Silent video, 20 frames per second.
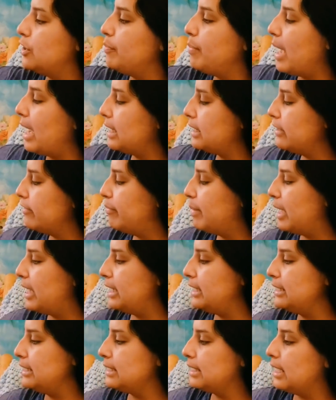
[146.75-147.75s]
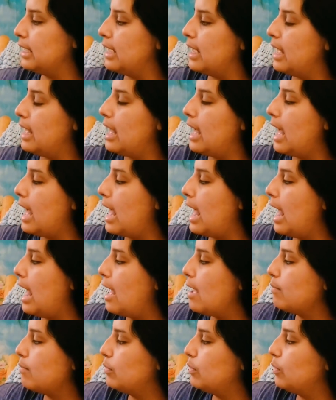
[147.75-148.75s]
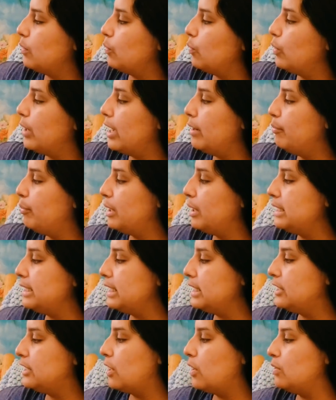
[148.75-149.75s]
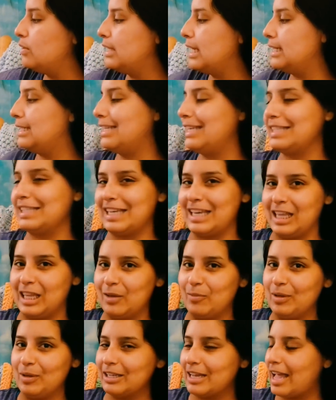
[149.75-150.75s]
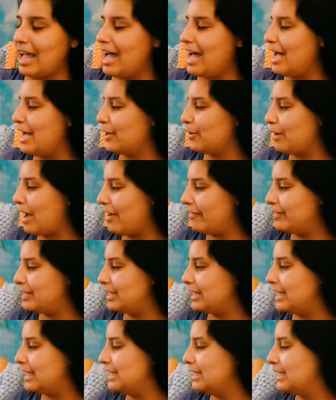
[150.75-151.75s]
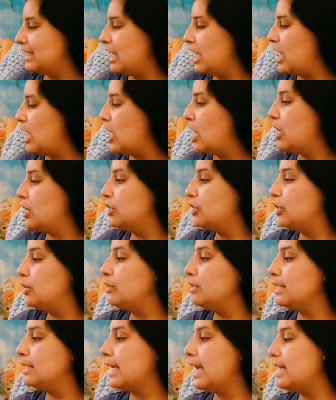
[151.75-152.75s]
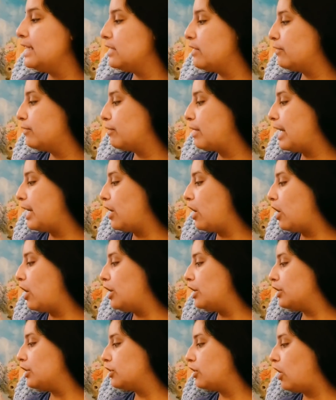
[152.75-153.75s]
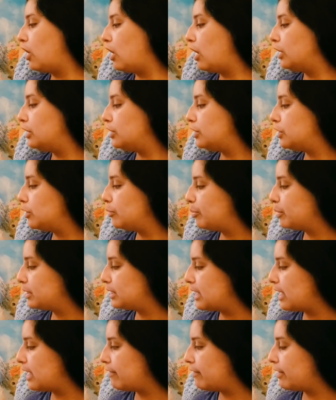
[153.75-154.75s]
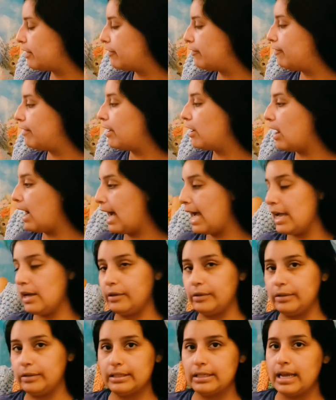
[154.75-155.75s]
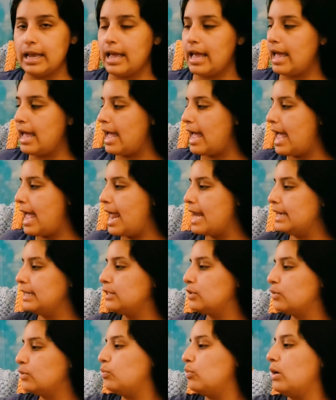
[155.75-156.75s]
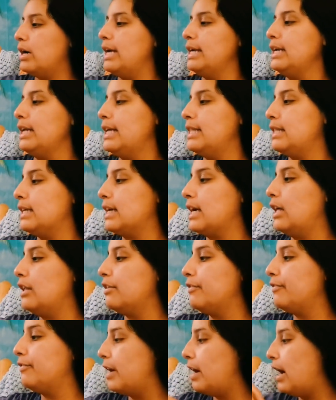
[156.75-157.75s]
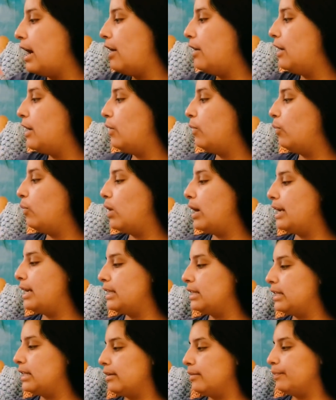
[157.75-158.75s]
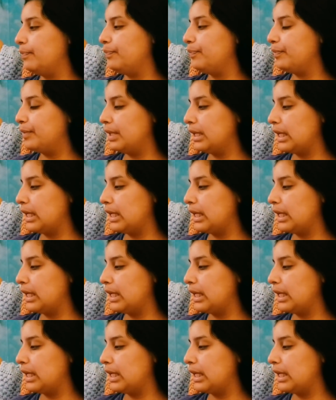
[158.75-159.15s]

2 packs of buttons, 1 printed tote that says Killin' with Craftiness, 2 skeins of Red Heart Yarn Super Saver Fair Isles, and it's 1 in the color Fair Isle and 1 in the